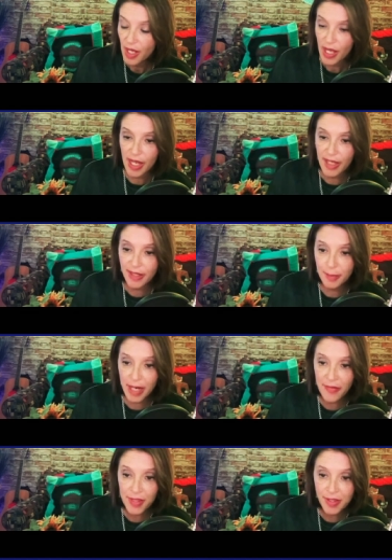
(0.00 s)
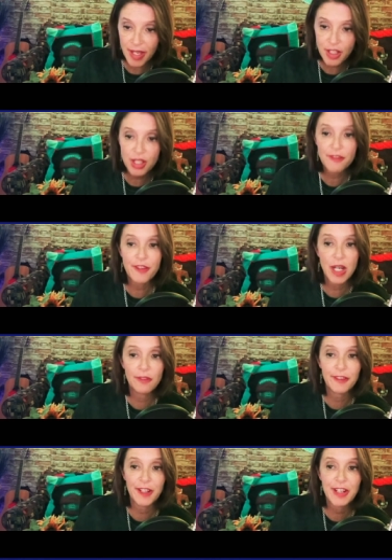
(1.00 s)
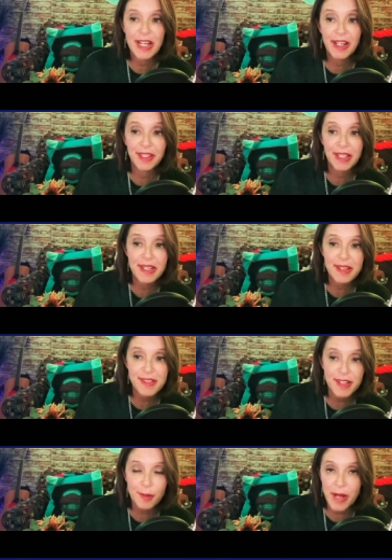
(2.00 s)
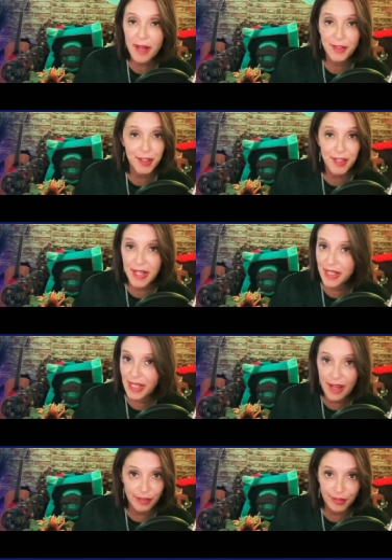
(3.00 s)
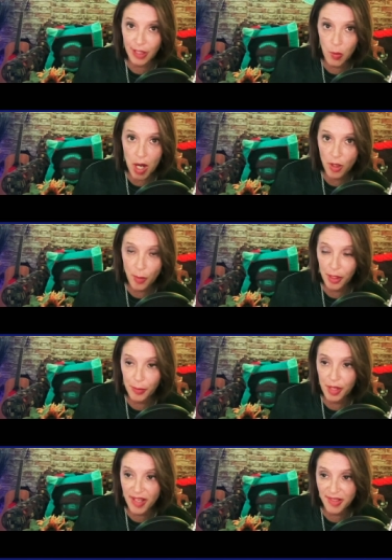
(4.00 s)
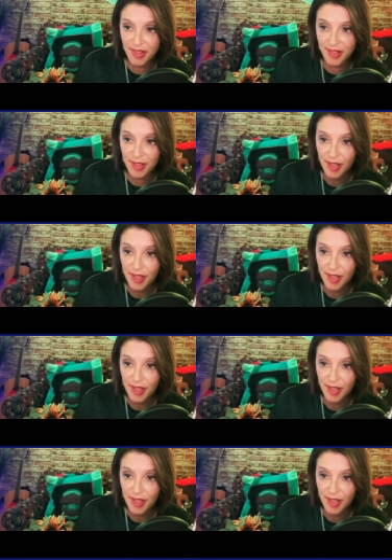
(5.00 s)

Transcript: And Samantha said she felt very uneasy around her and never felt welcome in her presence.